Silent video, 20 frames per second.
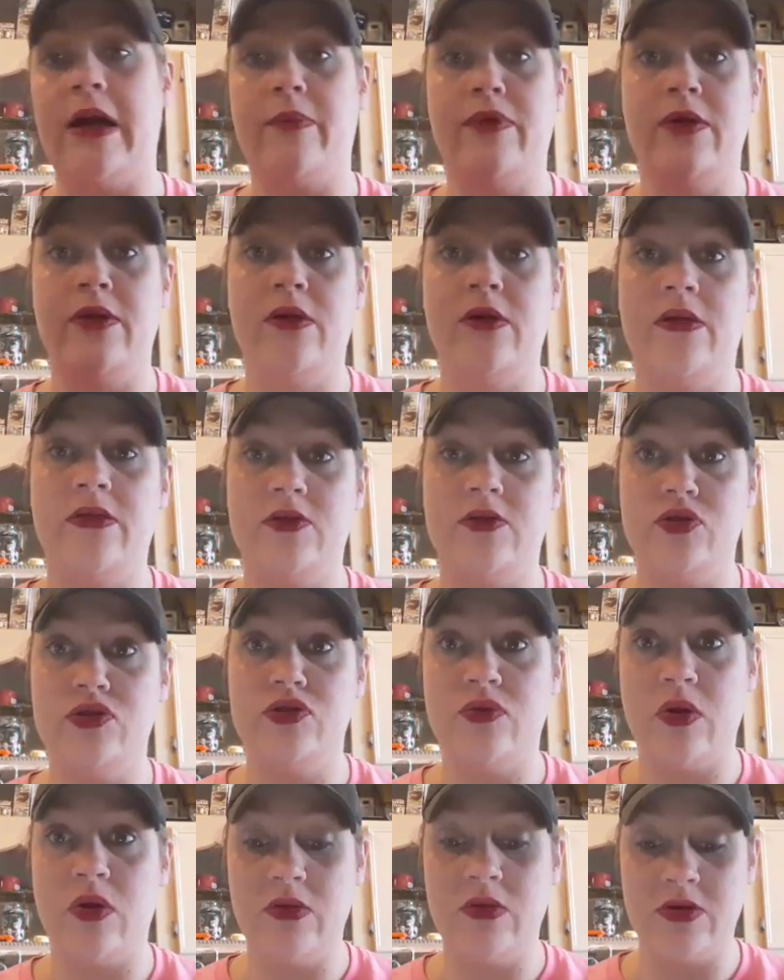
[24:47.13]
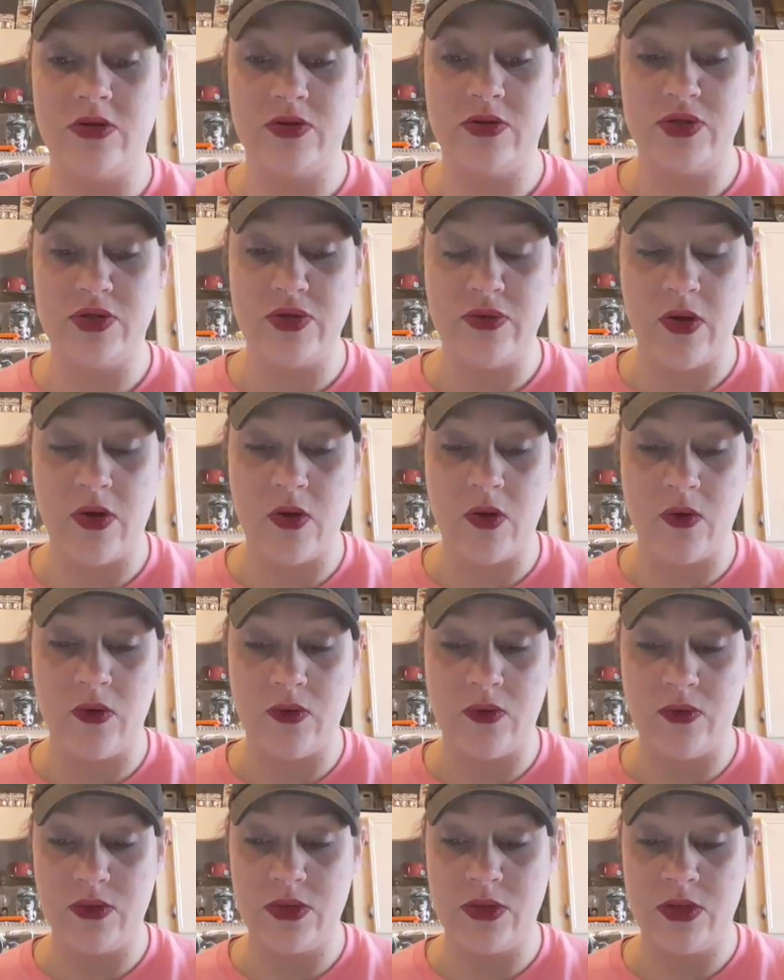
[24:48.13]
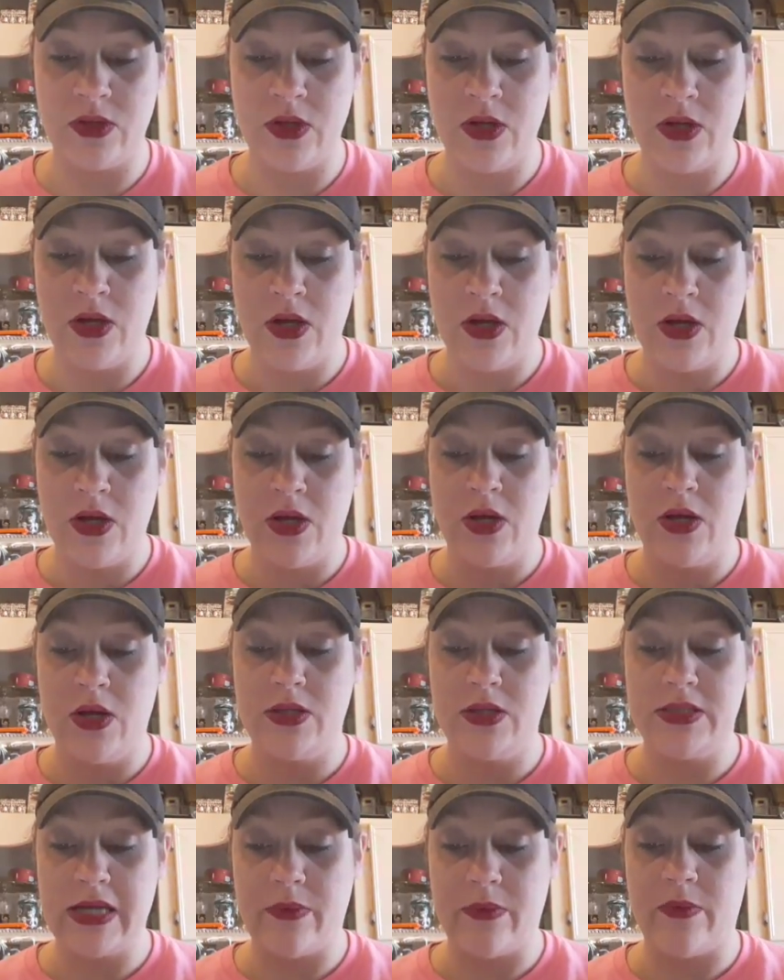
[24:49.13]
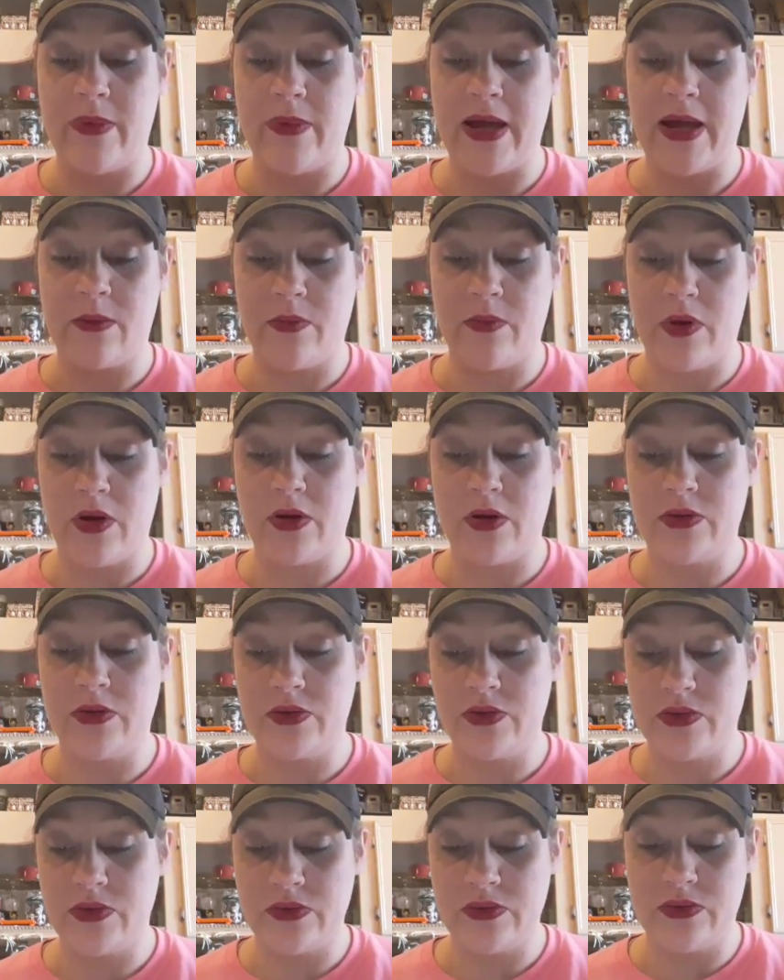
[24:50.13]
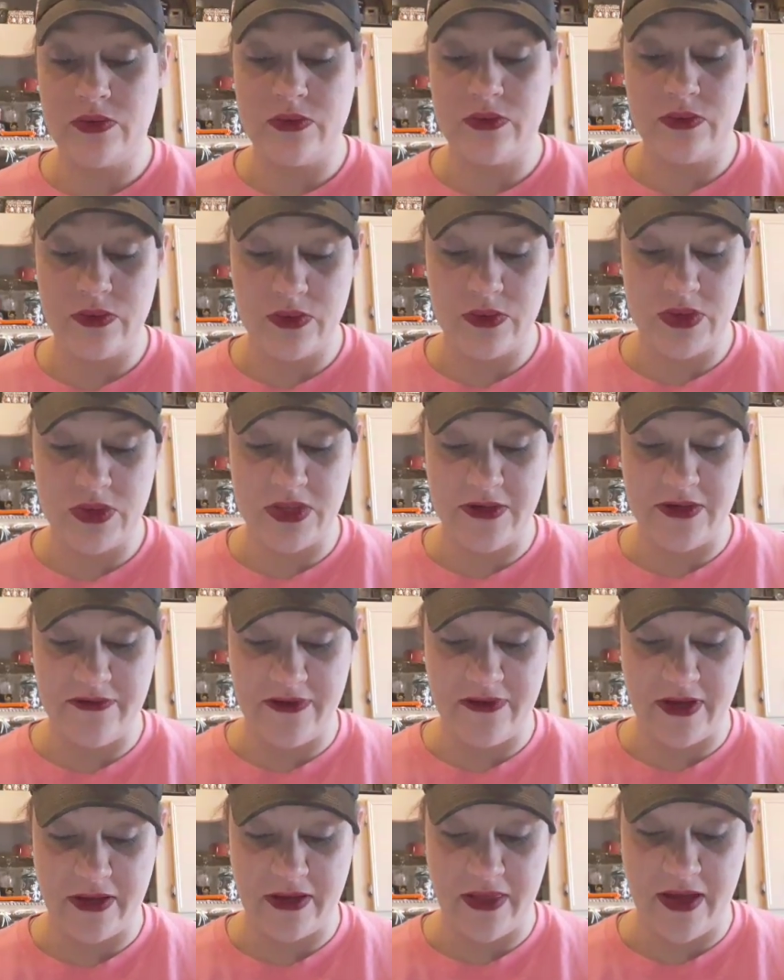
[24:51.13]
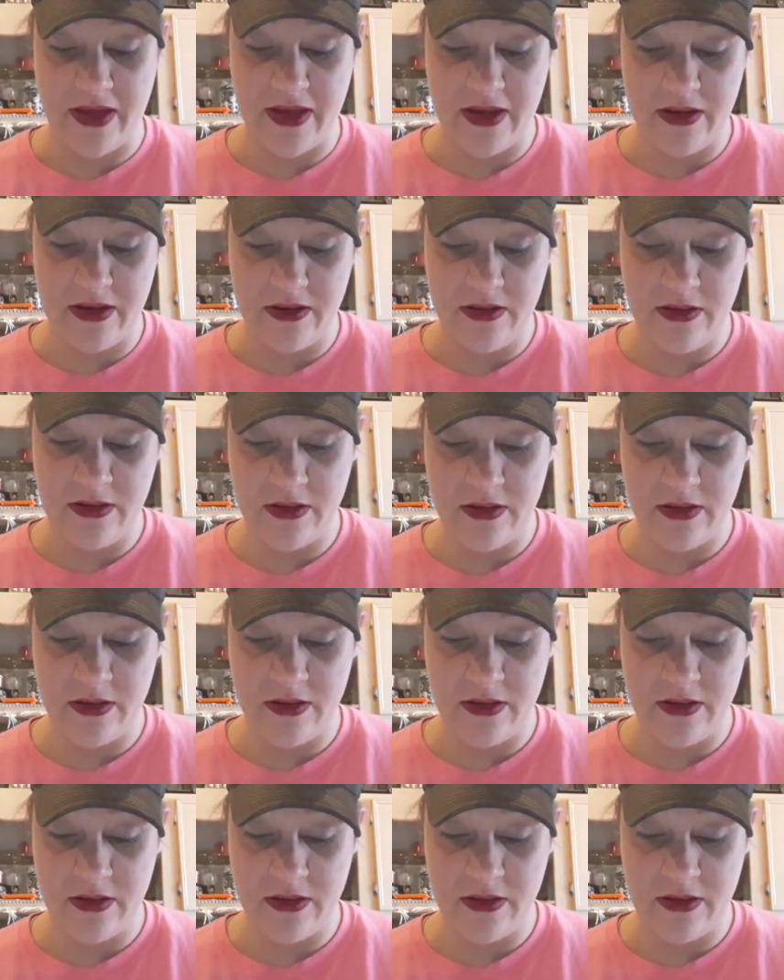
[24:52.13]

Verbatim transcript: I put on the stroller to hold diaper bag, purse, stuff like that.